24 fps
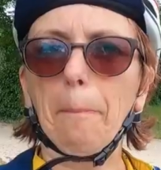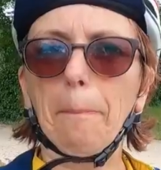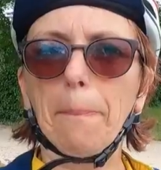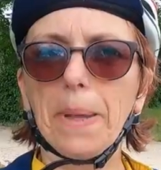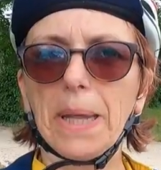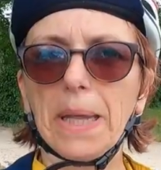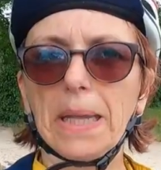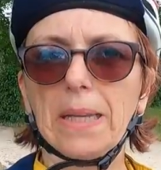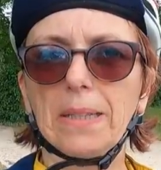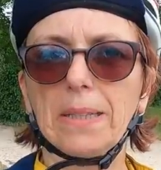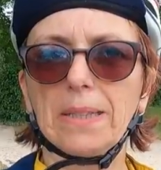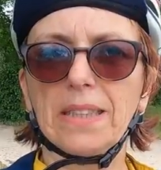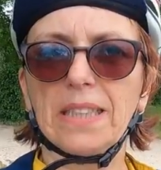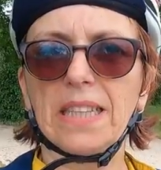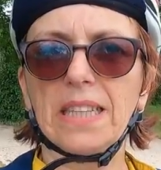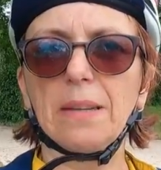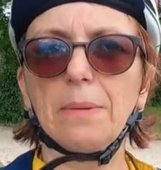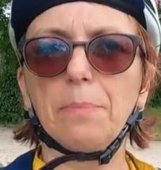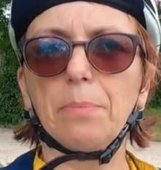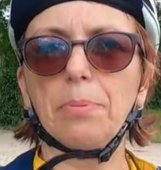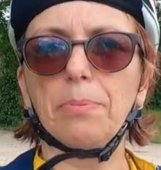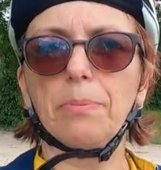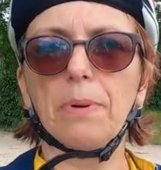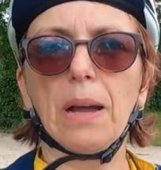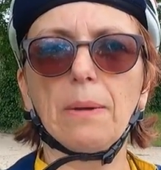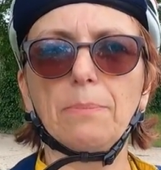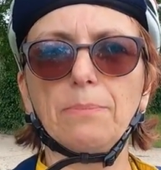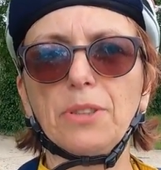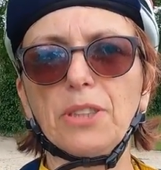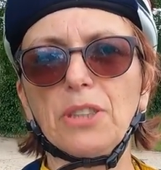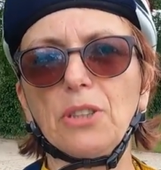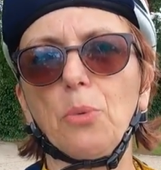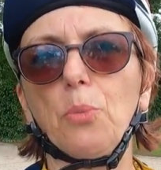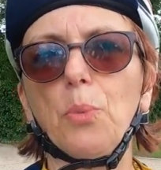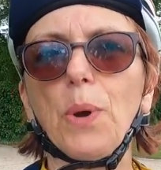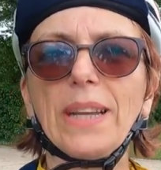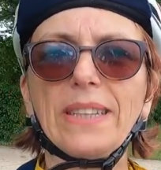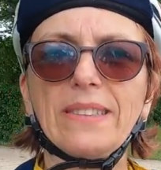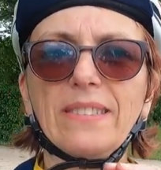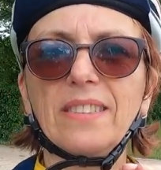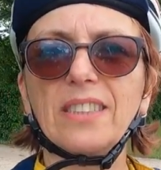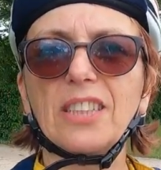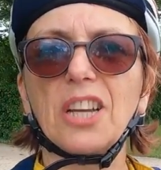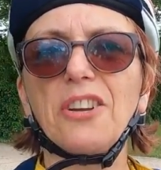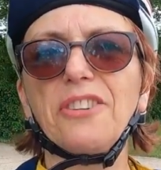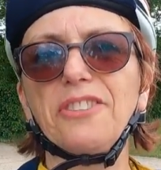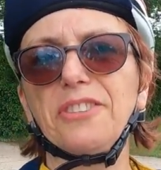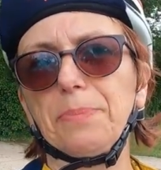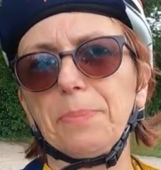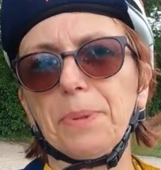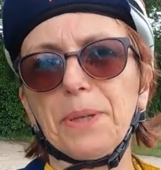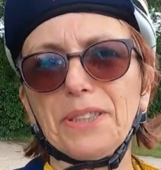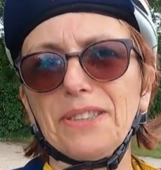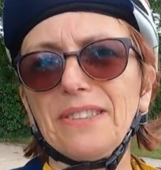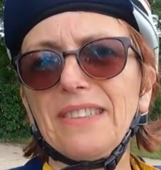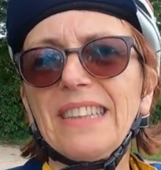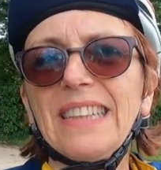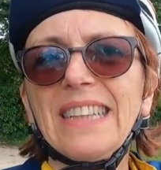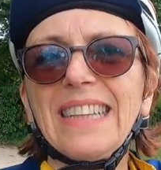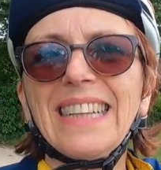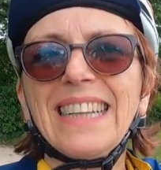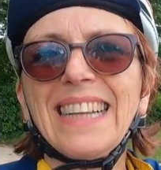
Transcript: big, deep, up to your waist kind of puddle,